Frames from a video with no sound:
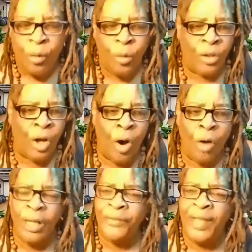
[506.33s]
So
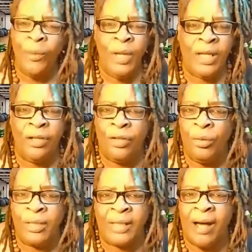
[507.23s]
the only thing we
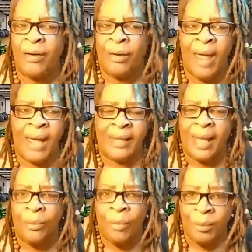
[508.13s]
can do is
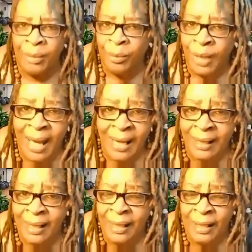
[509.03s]
counteract that with it.
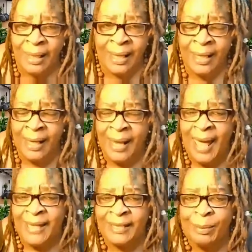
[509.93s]
We gotta, it,
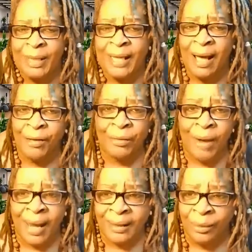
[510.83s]
it, it has to be
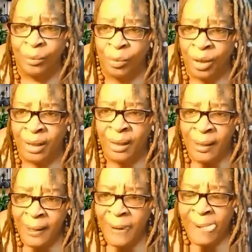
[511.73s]
counteracted
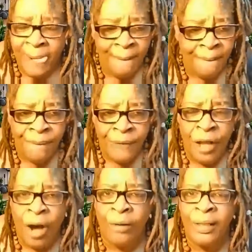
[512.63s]
with,
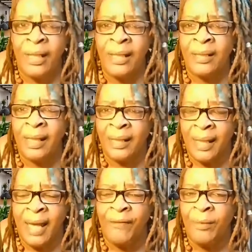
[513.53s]
y'all need
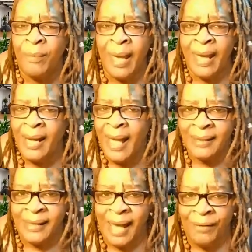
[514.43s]
to, every
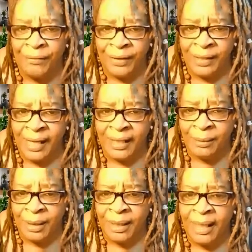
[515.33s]
man has to have a
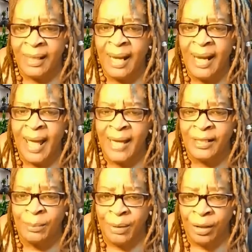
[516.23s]
vasectomy, and
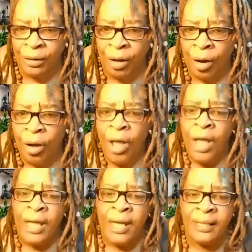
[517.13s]
that has to be a
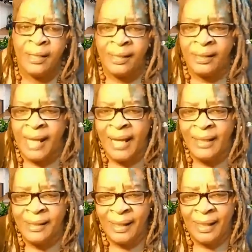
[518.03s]
law. In the
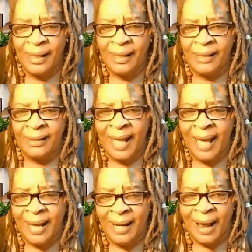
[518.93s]
states
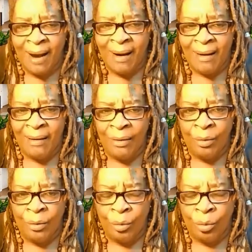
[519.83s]
that
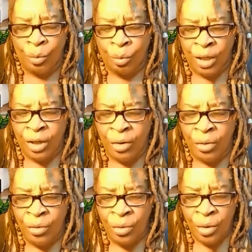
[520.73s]
are
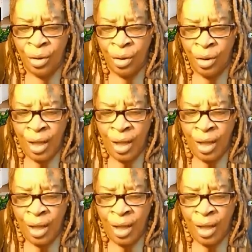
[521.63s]
real